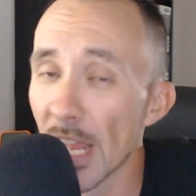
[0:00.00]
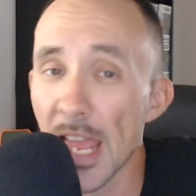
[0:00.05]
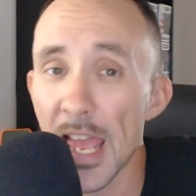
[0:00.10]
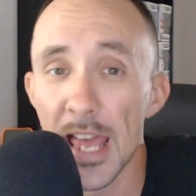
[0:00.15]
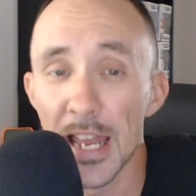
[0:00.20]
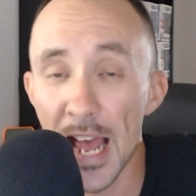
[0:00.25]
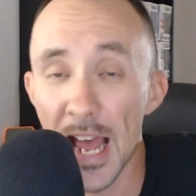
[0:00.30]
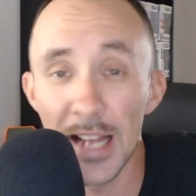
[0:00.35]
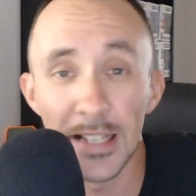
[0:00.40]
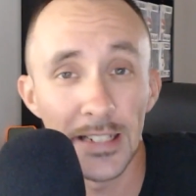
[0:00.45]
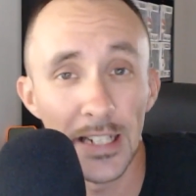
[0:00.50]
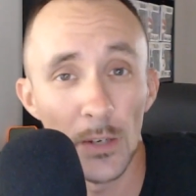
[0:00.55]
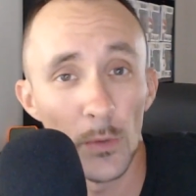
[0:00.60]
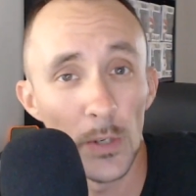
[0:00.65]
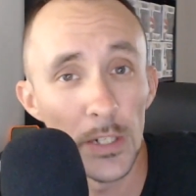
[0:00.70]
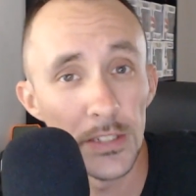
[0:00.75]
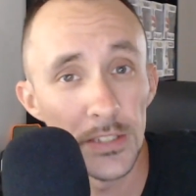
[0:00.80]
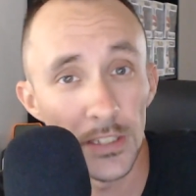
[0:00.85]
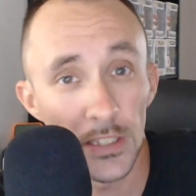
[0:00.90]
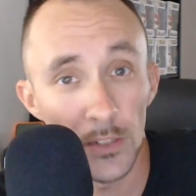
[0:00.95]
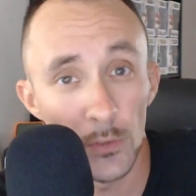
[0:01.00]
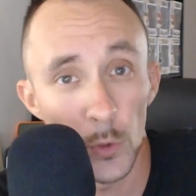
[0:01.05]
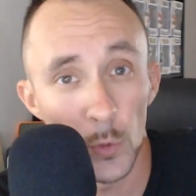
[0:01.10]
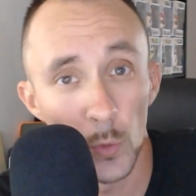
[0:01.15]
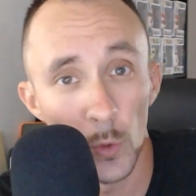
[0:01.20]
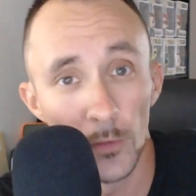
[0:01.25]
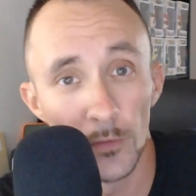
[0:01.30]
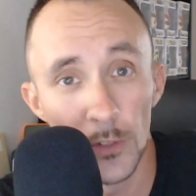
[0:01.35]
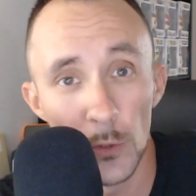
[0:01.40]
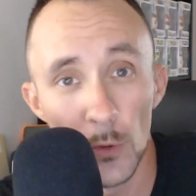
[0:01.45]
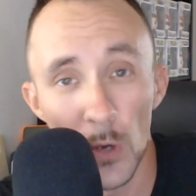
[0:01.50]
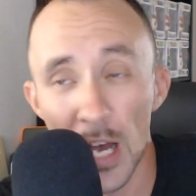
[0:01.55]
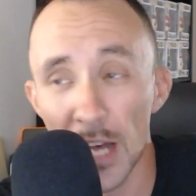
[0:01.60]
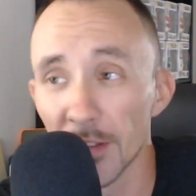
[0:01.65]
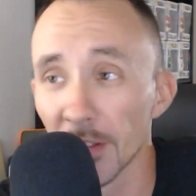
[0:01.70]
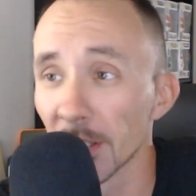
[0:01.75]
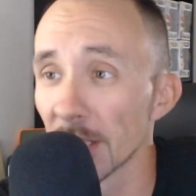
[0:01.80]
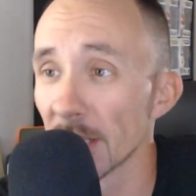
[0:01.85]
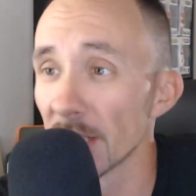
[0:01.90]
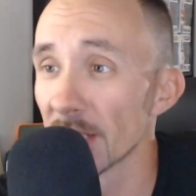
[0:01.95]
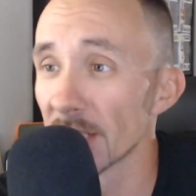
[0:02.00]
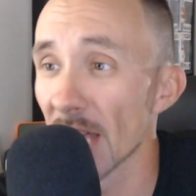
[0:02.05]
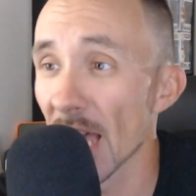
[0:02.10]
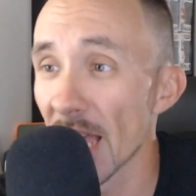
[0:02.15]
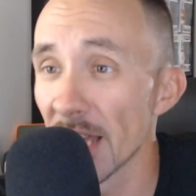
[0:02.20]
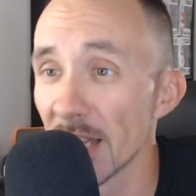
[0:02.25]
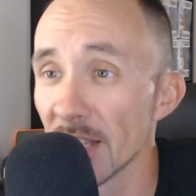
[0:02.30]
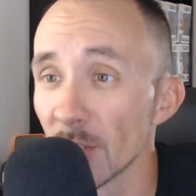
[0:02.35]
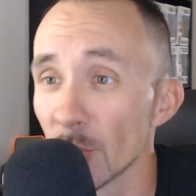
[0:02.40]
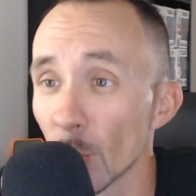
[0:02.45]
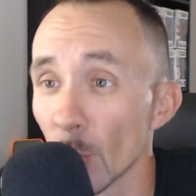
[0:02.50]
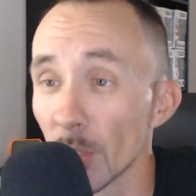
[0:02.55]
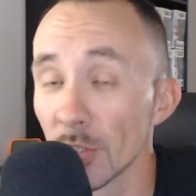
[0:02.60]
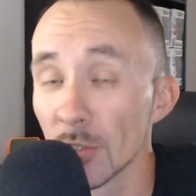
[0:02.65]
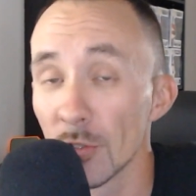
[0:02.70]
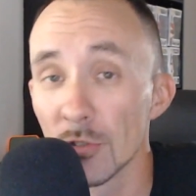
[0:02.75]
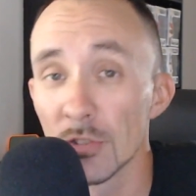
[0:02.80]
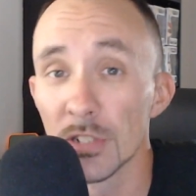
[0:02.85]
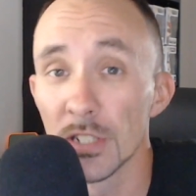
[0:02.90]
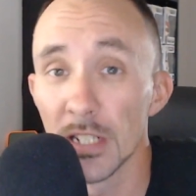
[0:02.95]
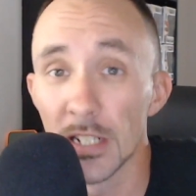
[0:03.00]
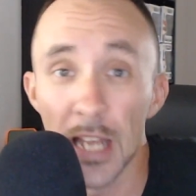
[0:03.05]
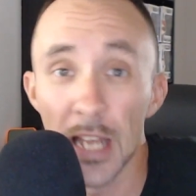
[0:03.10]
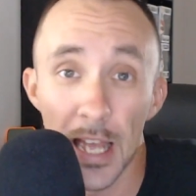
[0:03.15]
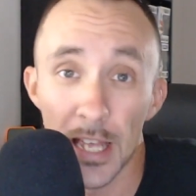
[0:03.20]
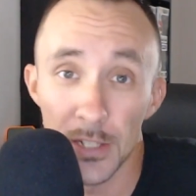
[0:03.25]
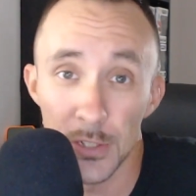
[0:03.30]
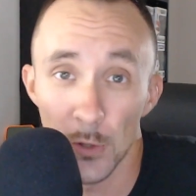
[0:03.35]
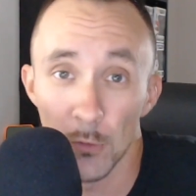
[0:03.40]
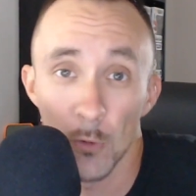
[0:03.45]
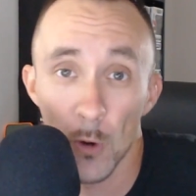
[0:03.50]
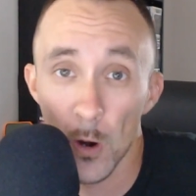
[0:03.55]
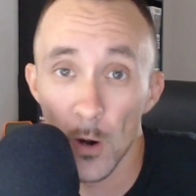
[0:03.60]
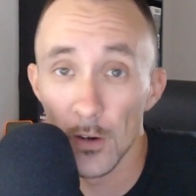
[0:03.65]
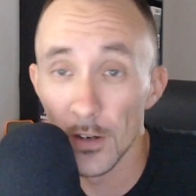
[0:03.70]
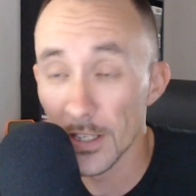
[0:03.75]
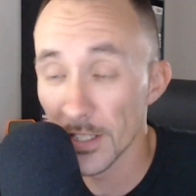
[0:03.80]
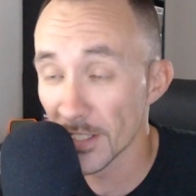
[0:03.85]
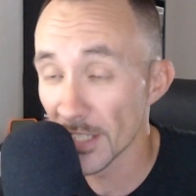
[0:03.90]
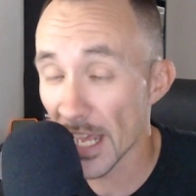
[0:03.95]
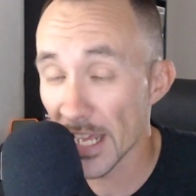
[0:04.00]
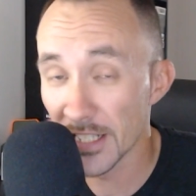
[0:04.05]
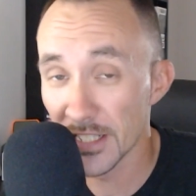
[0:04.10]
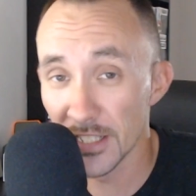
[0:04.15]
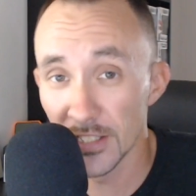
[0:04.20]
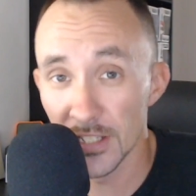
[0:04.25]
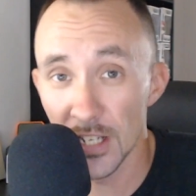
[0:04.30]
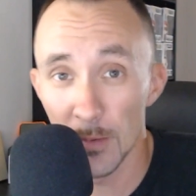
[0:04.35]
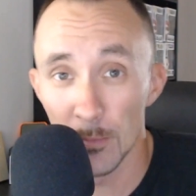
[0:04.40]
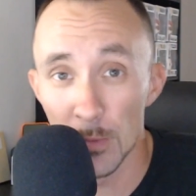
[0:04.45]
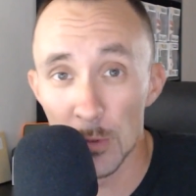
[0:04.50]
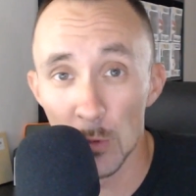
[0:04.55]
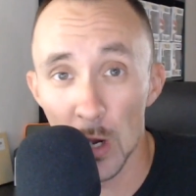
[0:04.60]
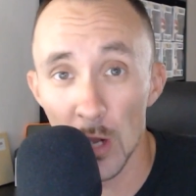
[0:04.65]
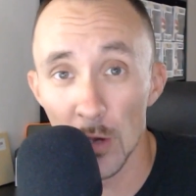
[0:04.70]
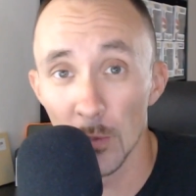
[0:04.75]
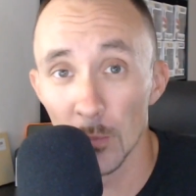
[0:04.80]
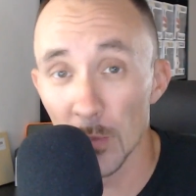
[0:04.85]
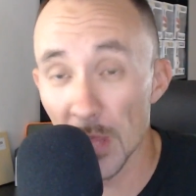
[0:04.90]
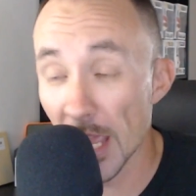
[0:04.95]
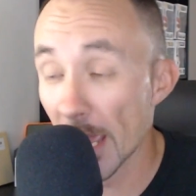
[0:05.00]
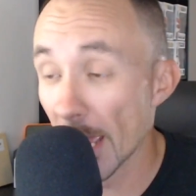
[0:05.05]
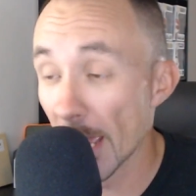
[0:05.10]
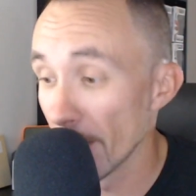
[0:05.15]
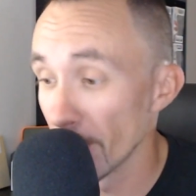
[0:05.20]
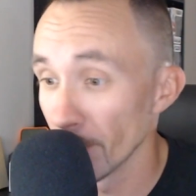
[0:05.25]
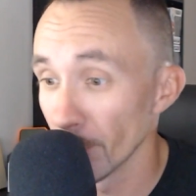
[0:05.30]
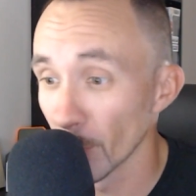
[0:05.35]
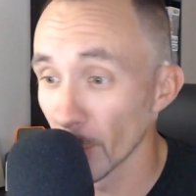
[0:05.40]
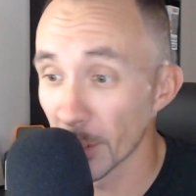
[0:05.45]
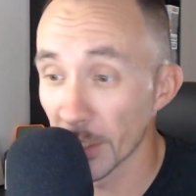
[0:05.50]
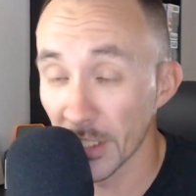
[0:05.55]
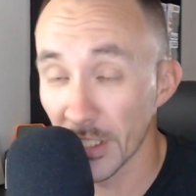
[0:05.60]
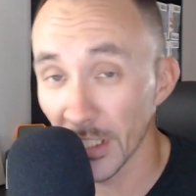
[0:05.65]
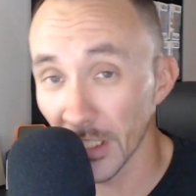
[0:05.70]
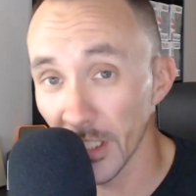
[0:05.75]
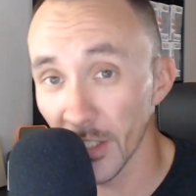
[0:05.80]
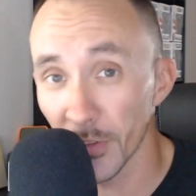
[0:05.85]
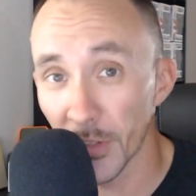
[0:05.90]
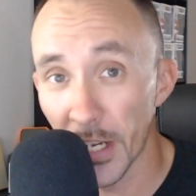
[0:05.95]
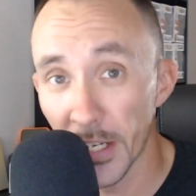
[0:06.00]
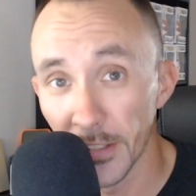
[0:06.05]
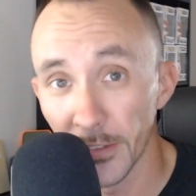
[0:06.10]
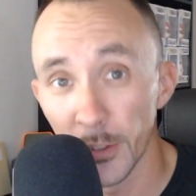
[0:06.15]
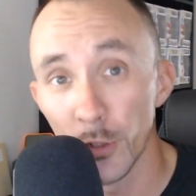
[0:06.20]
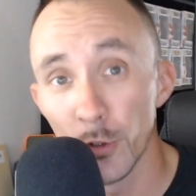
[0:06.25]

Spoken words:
and I can't wait to give the review out because I enjoy using it, and so far it hasn't done me wrong, and which is a good thing.